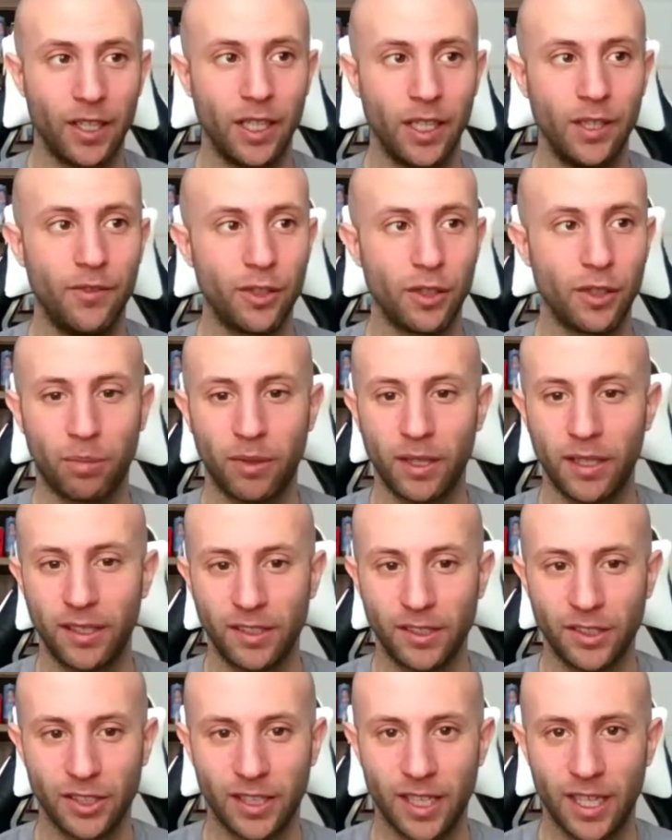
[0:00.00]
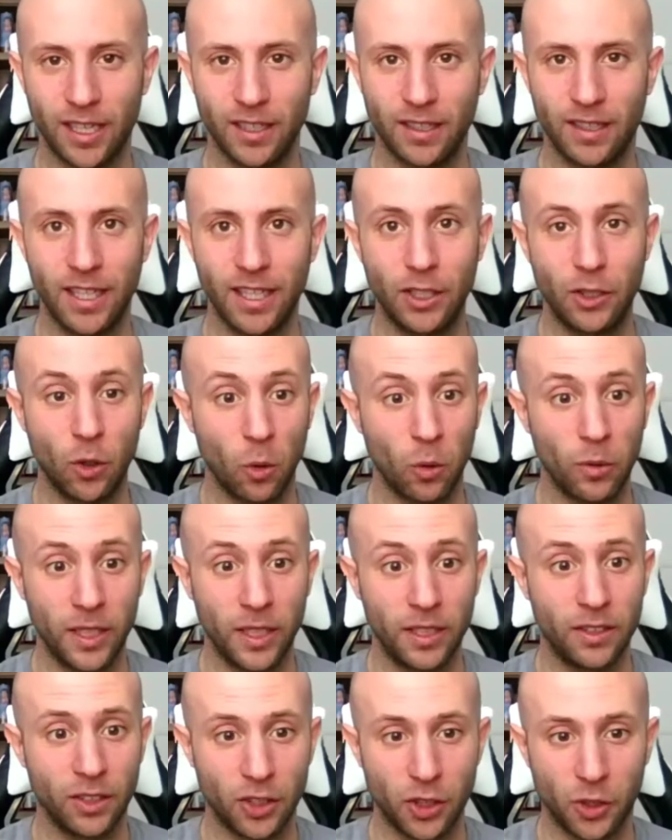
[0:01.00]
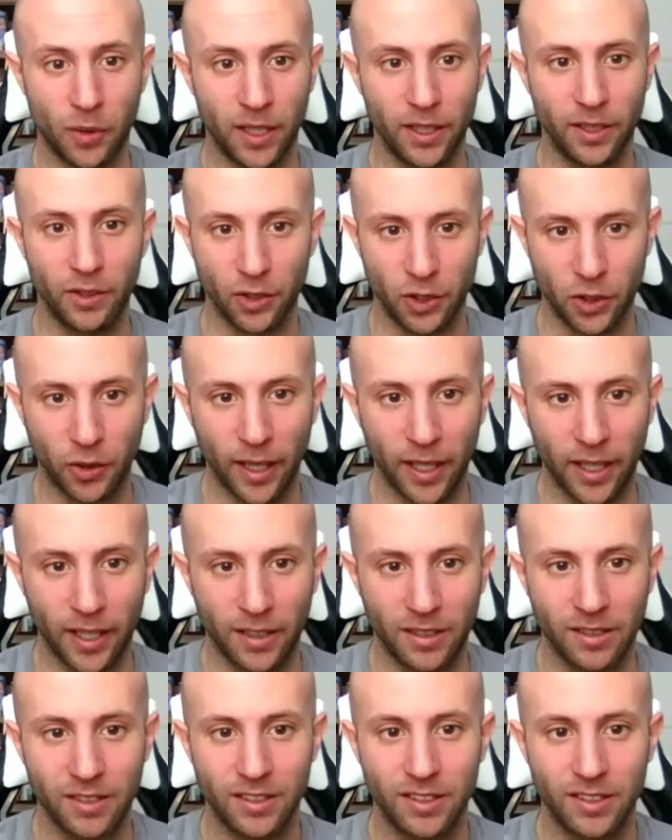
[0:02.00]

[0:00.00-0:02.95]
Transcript: even the players that they don't need to trade, they're trading.